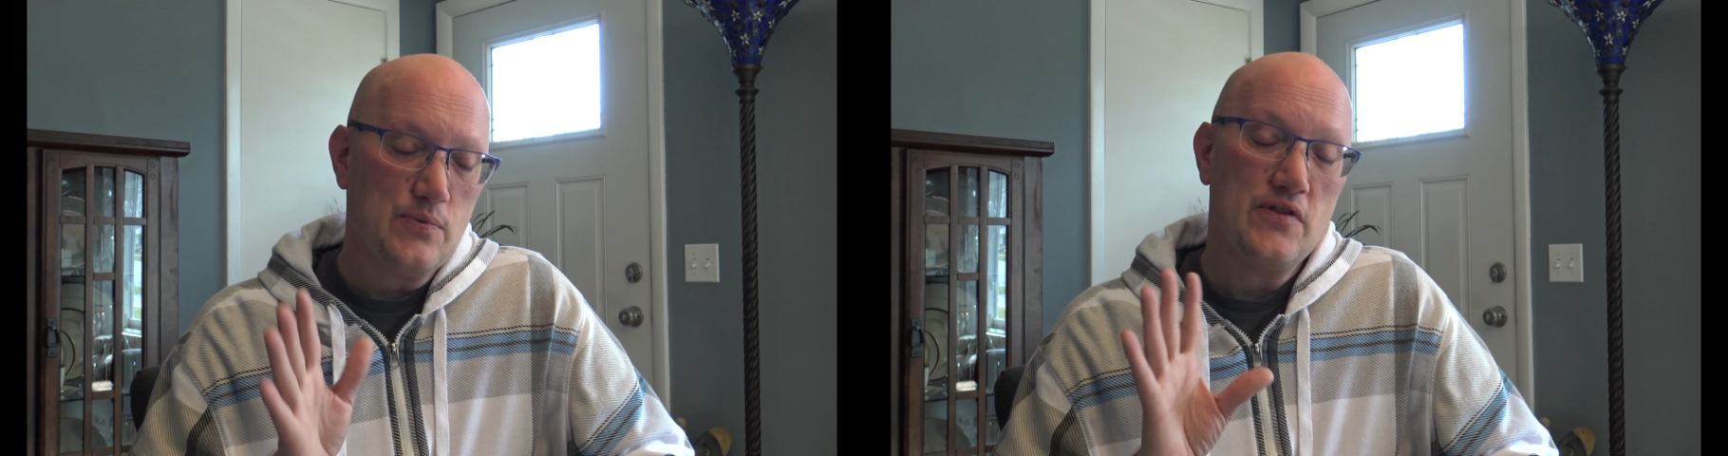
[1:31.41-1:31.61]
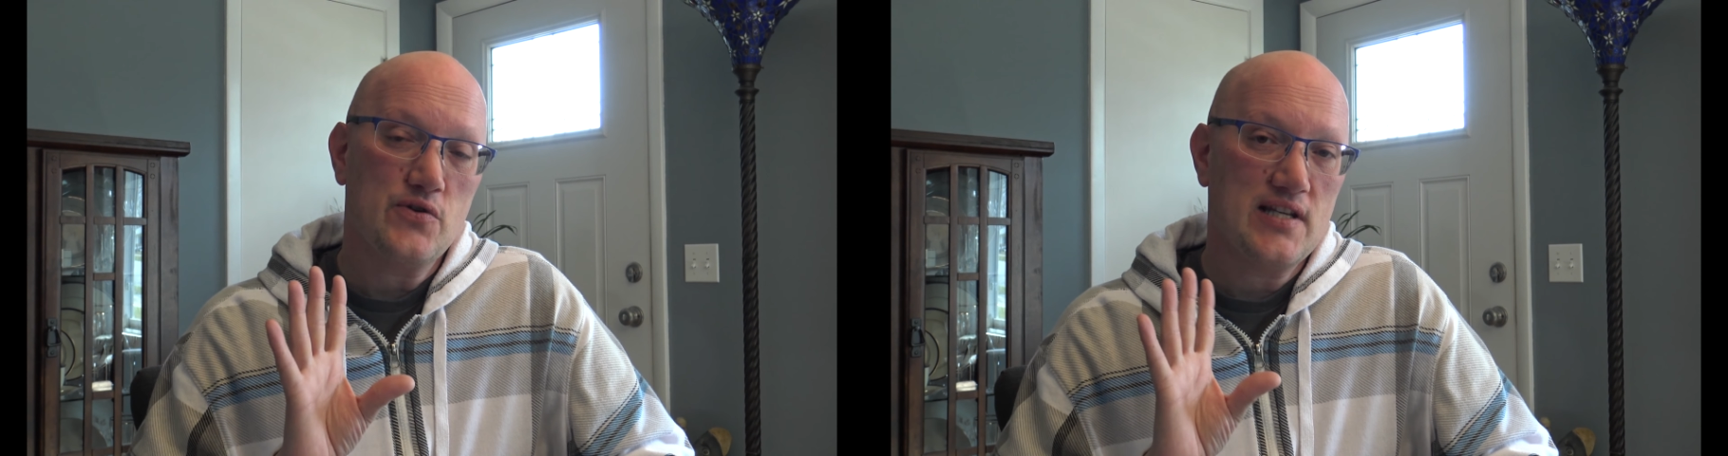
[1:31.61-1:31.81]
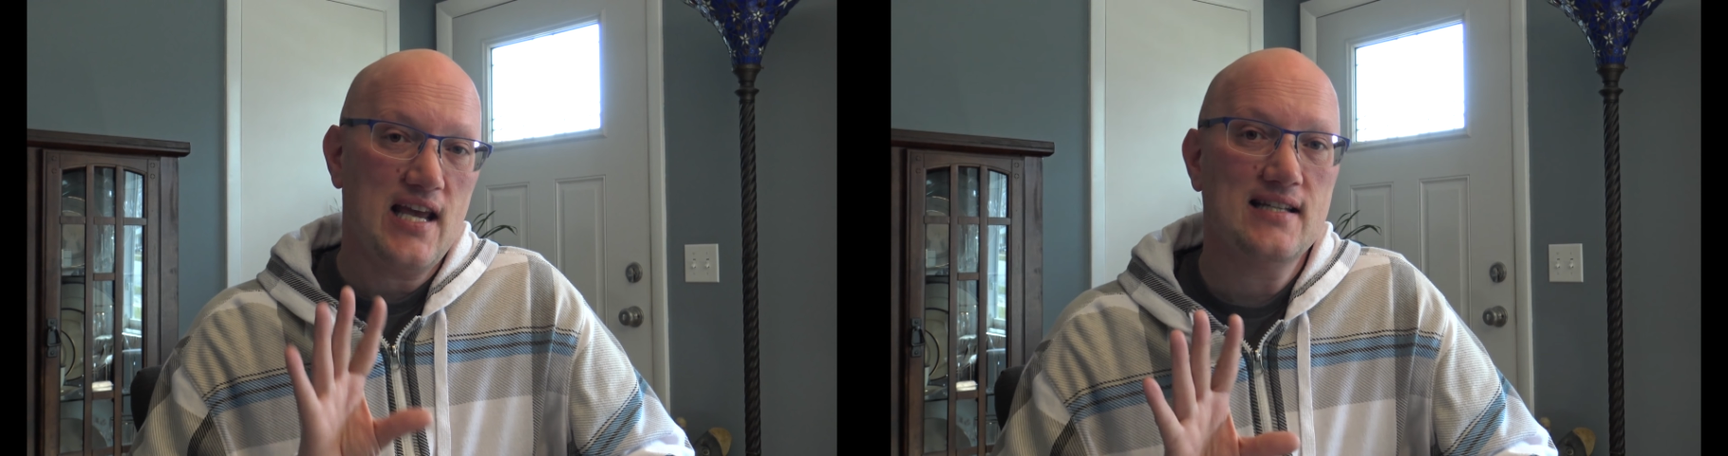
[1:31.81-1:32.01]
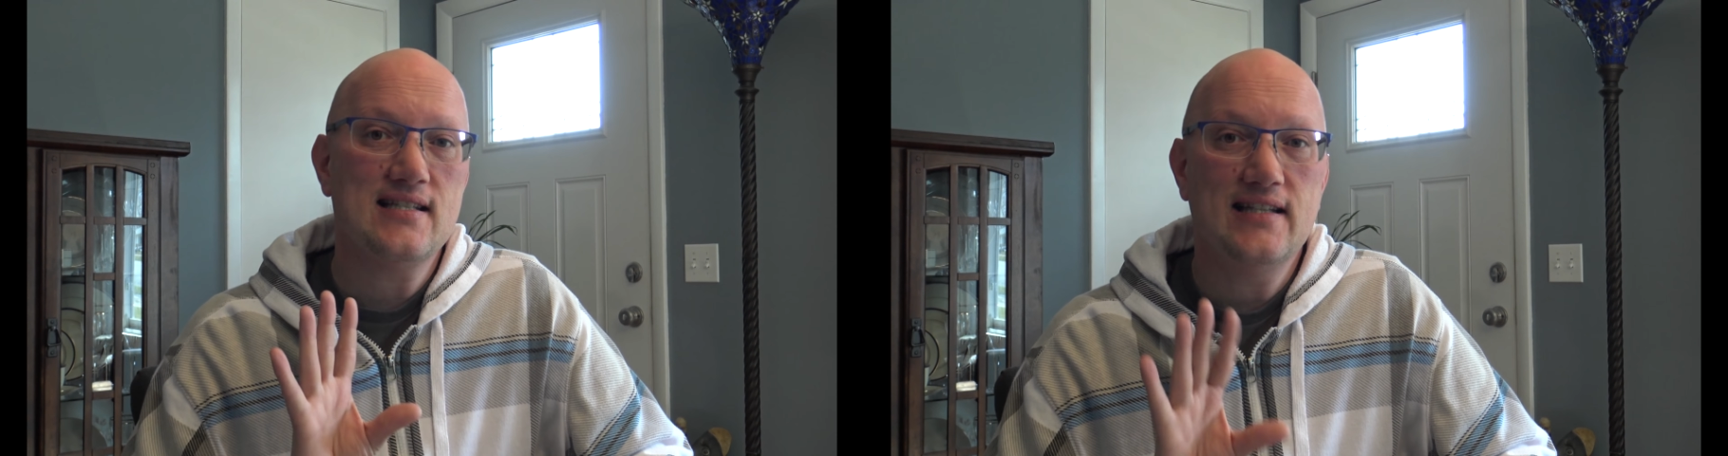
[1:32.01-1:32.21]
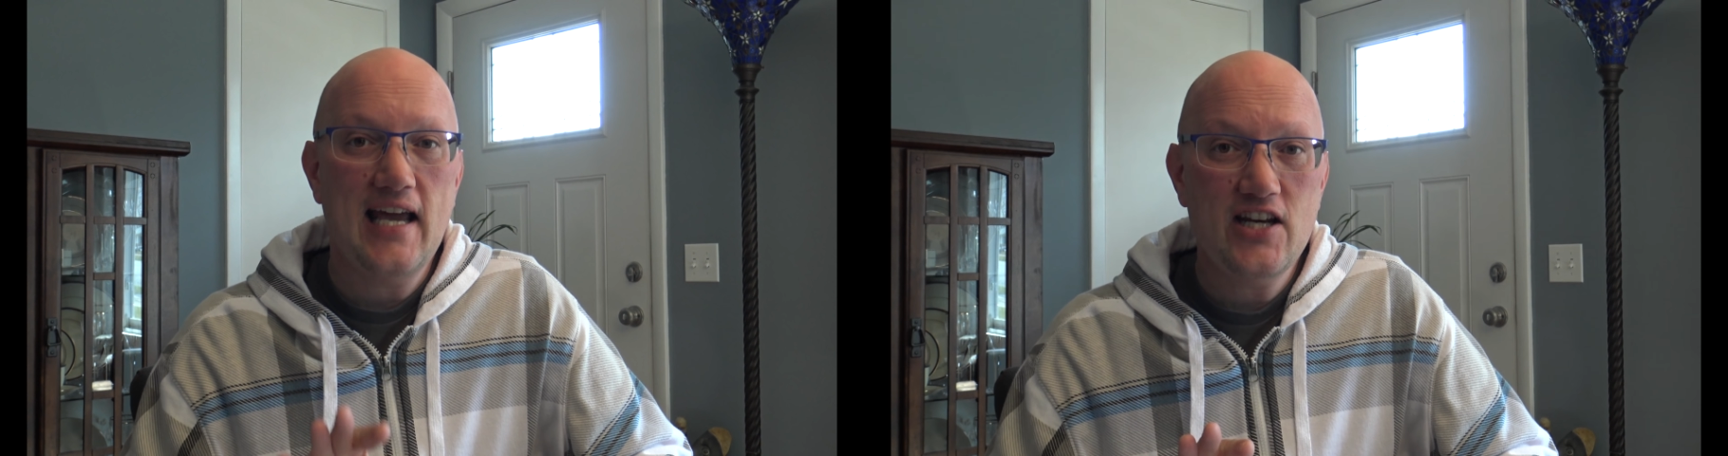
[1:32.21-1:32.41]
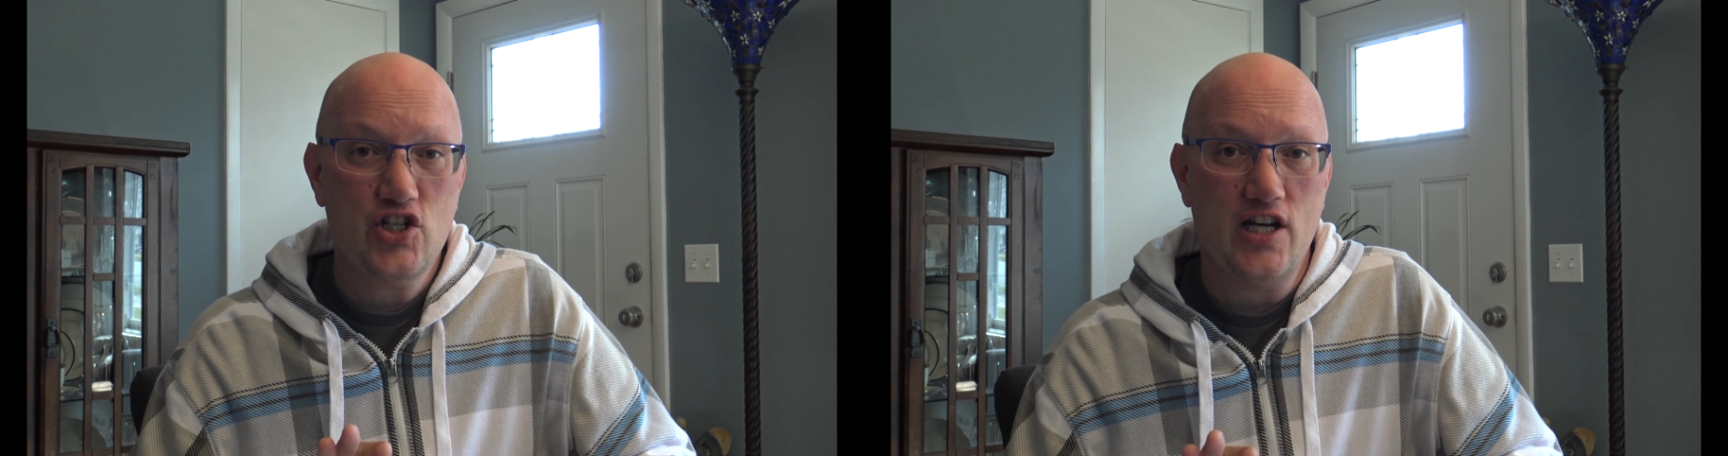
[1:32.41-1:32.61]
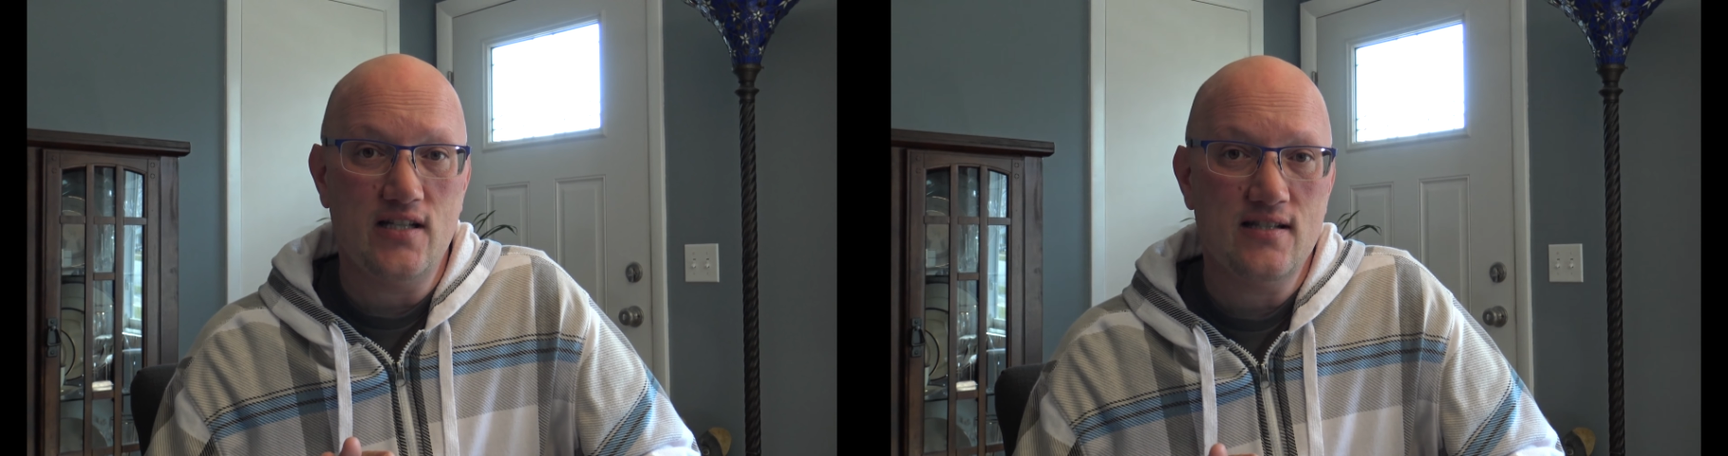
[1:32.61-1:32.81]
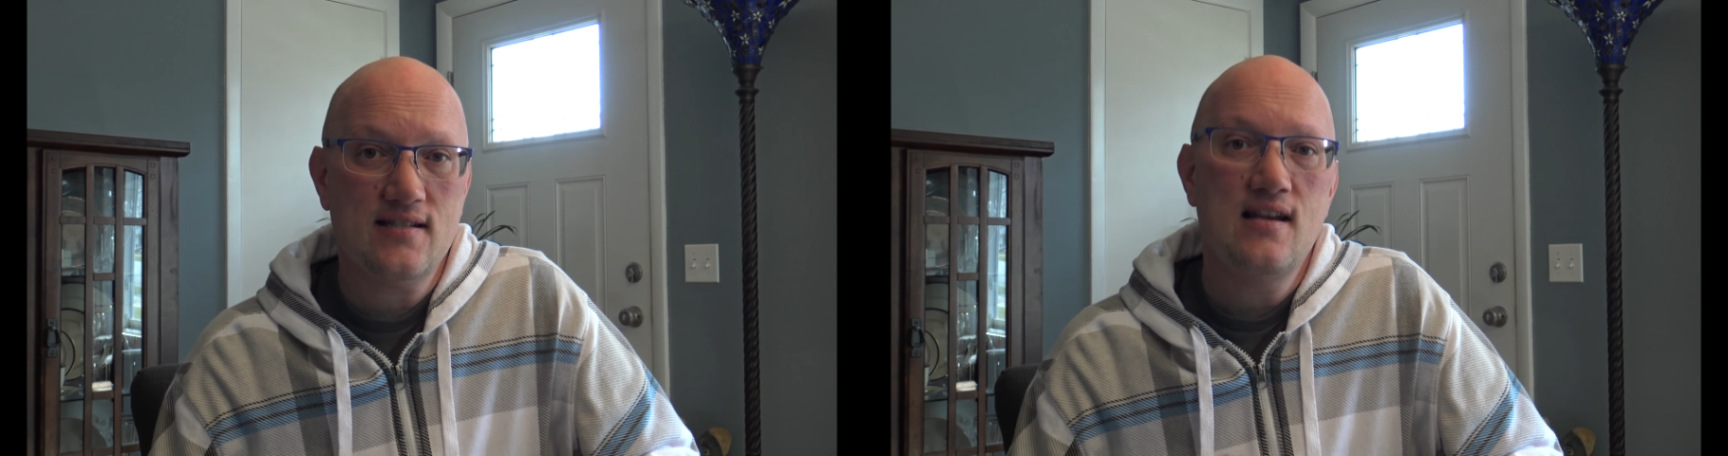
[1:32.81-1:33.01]
when there's
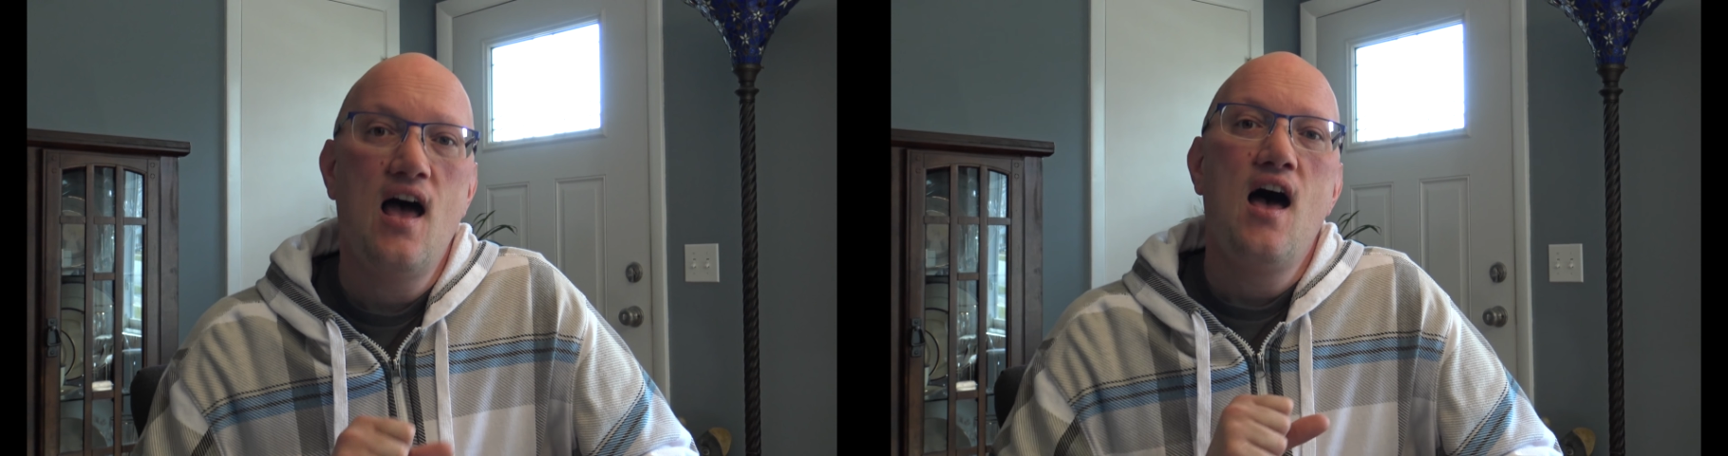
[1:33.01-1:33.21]
cancellations,